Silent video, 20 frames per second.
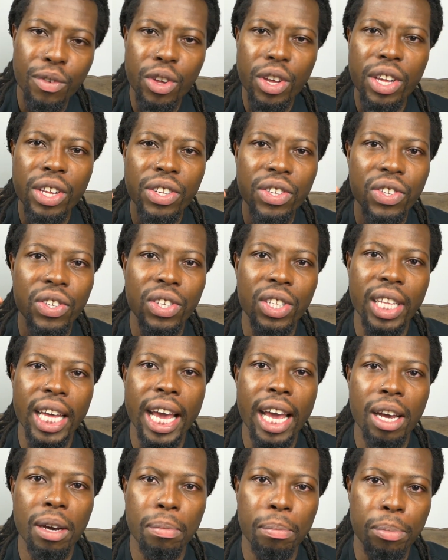you can
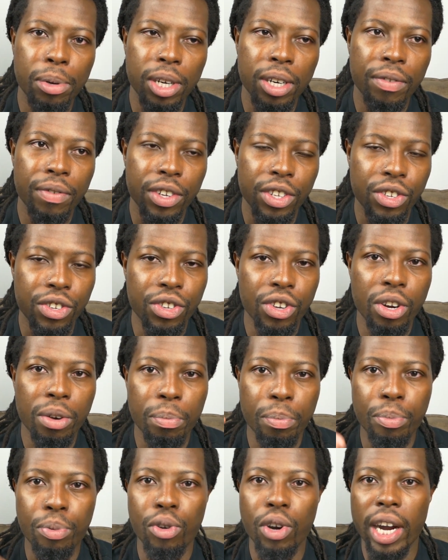stay above a
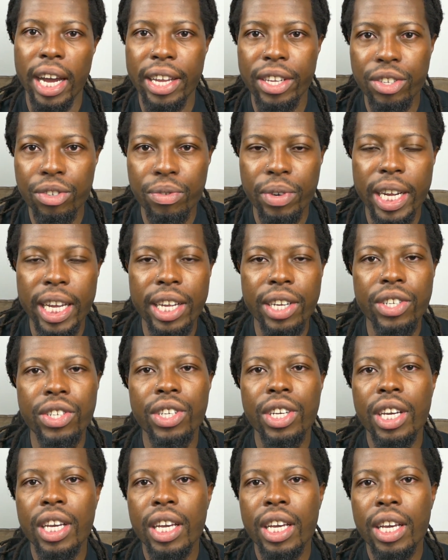certain price
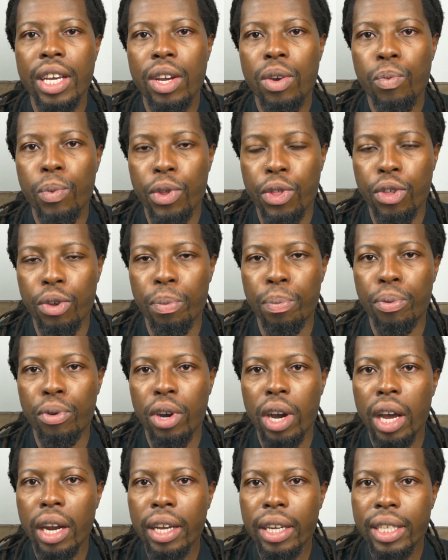range with your
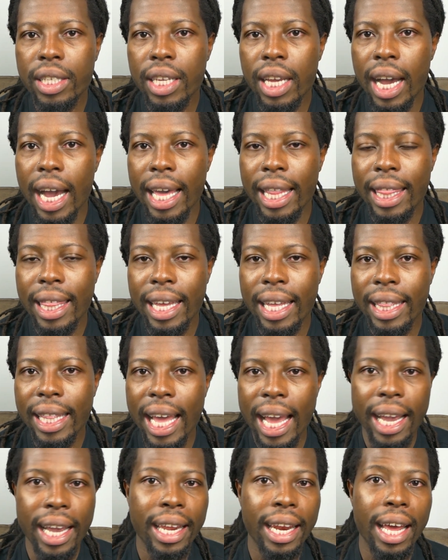product, I think
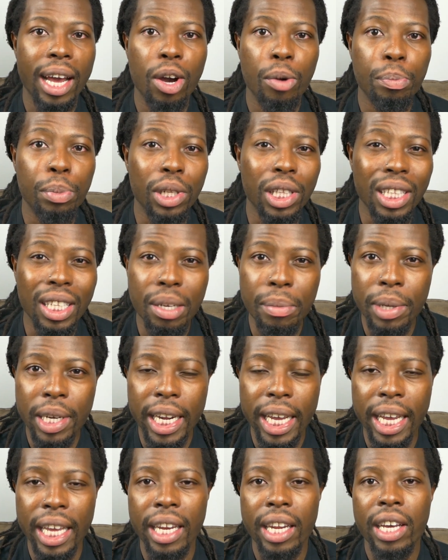that can help
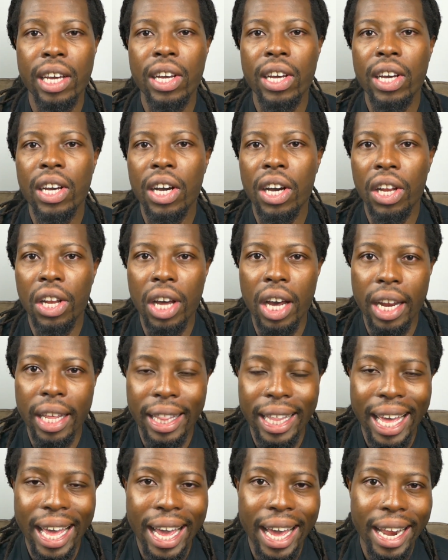eliminate a lot
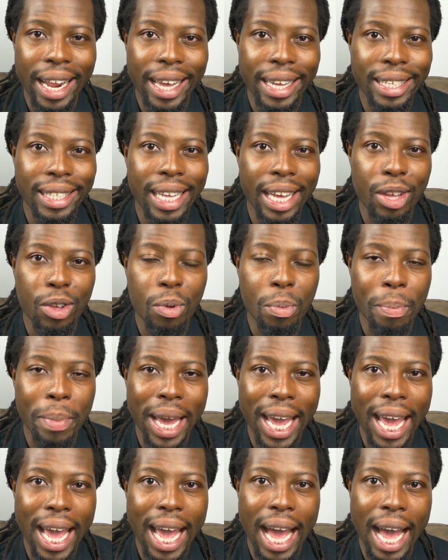of the headaches that you
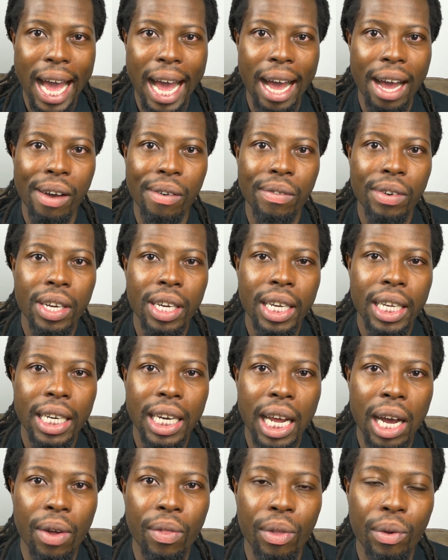may have
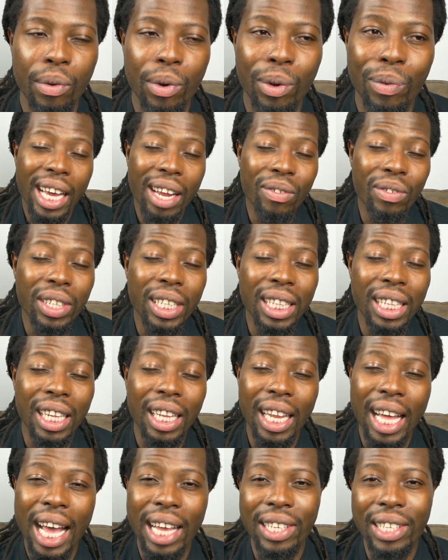down the road. And really, the
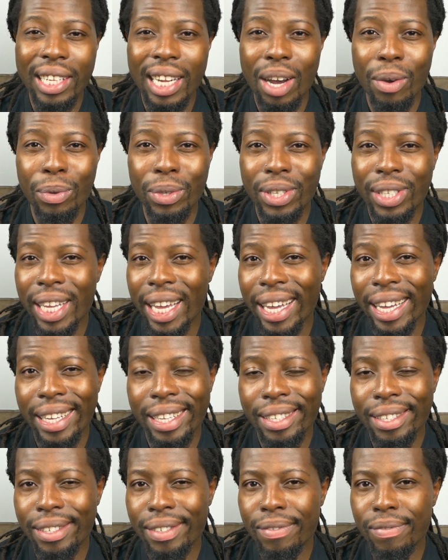last thing I would say
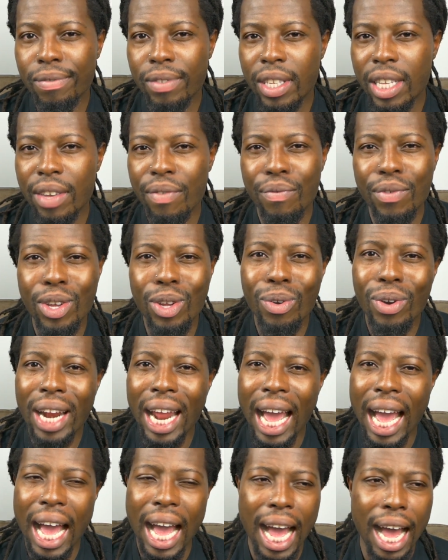is, if you don't
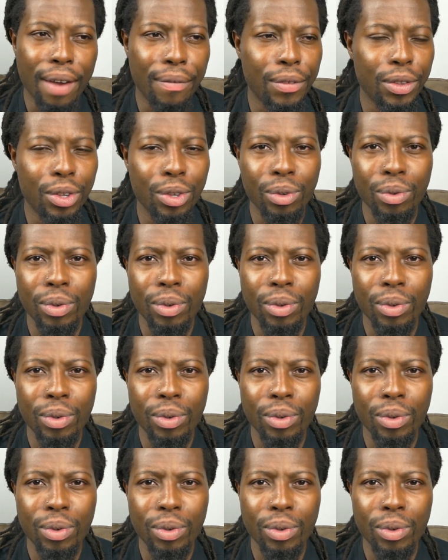have to,